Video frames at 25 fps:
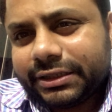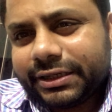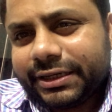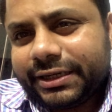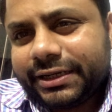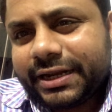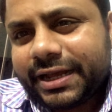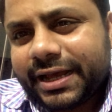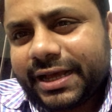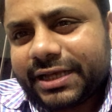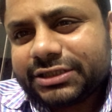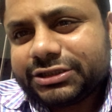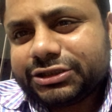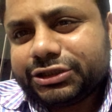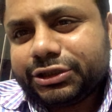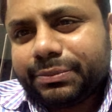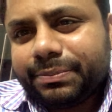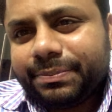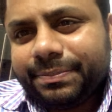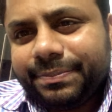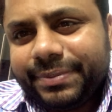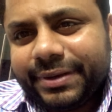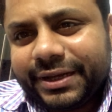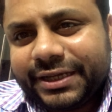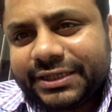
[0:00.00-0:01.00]
it has the
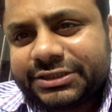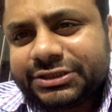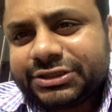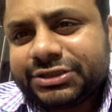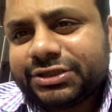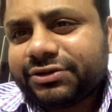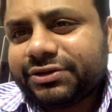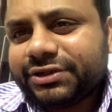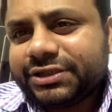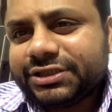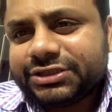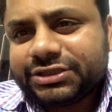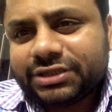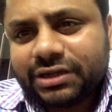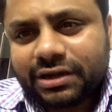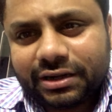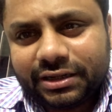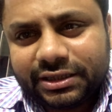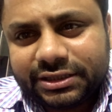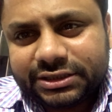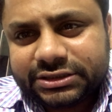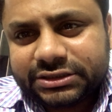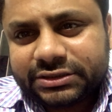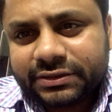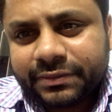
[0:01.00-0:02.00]
best
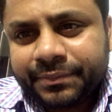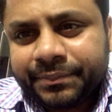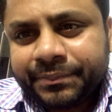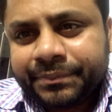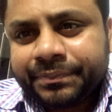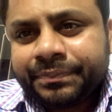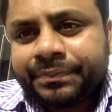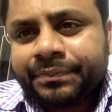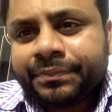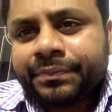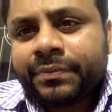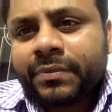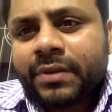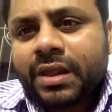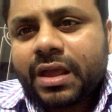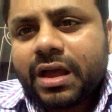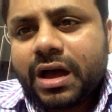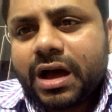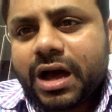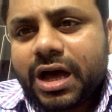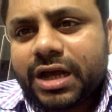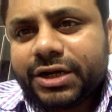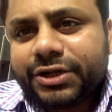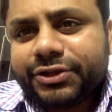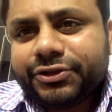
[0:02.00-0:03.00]
results.
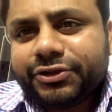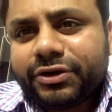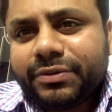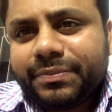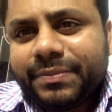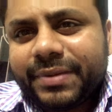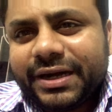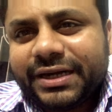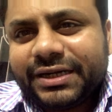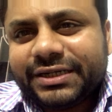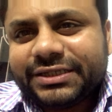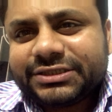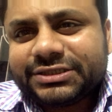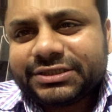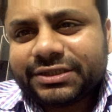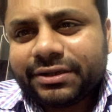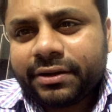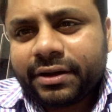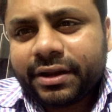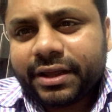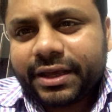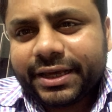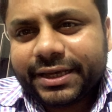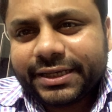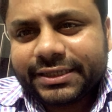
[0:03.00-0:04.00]
Another
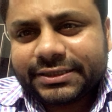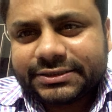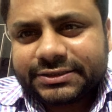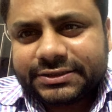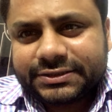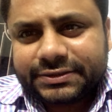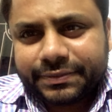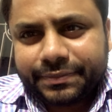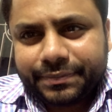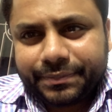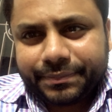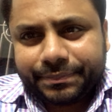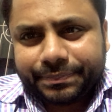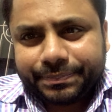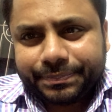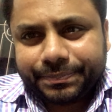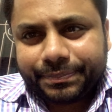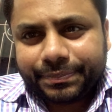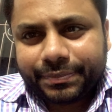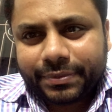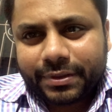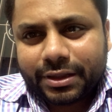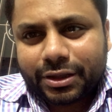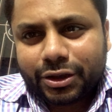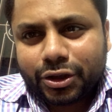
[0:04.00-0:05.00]
medicine is
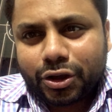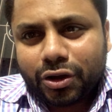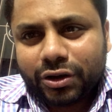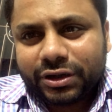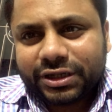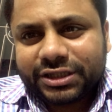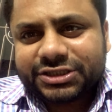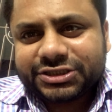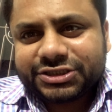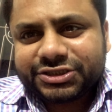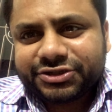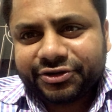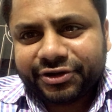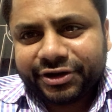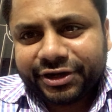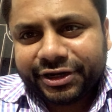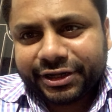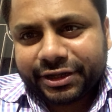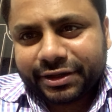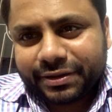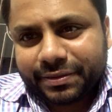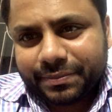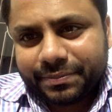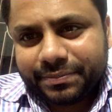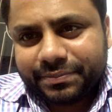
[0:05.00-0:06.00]

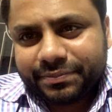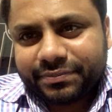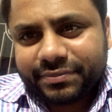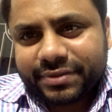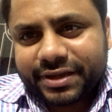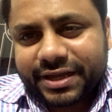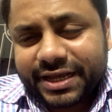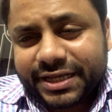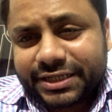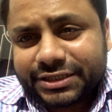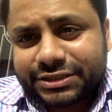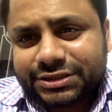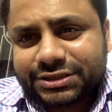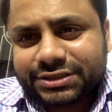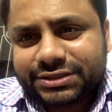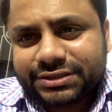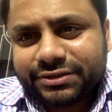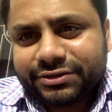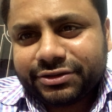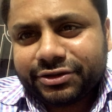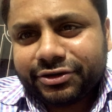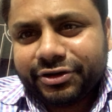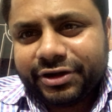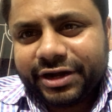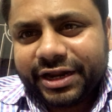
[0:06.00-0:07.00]
cholesterinium. As
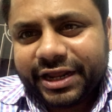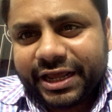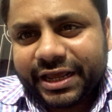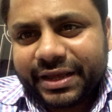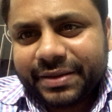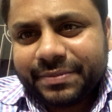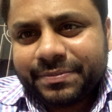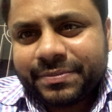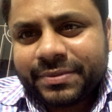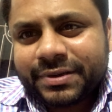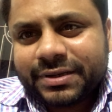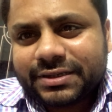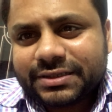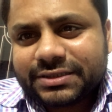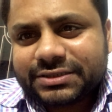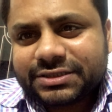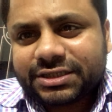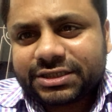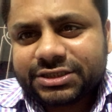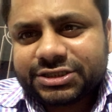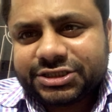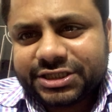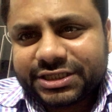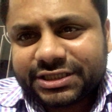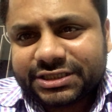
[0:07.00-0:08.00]
the name
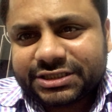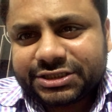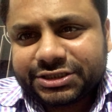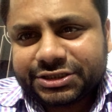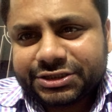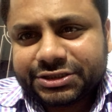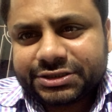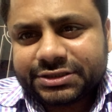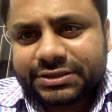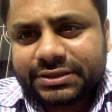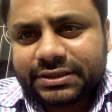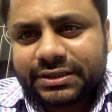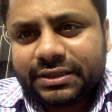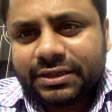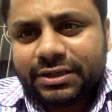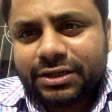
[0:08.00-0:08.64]
suggests,